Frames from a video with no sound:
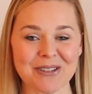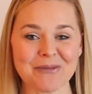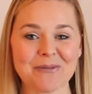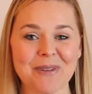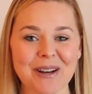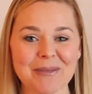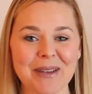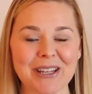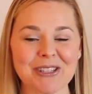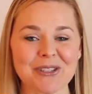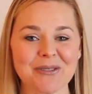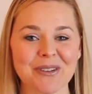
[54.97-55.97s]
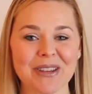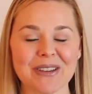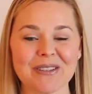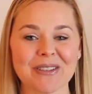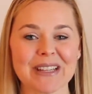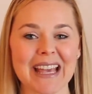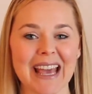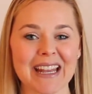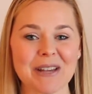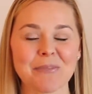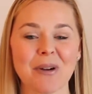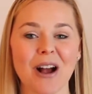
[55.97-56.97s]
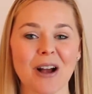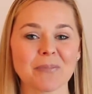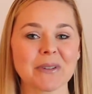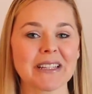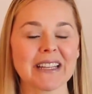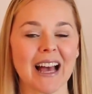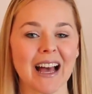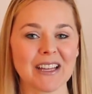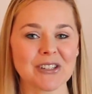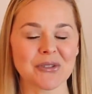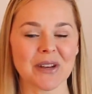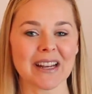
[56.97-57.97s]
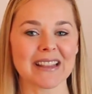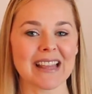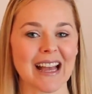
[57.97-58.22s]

You want to make sure that you're getting properly hydrated.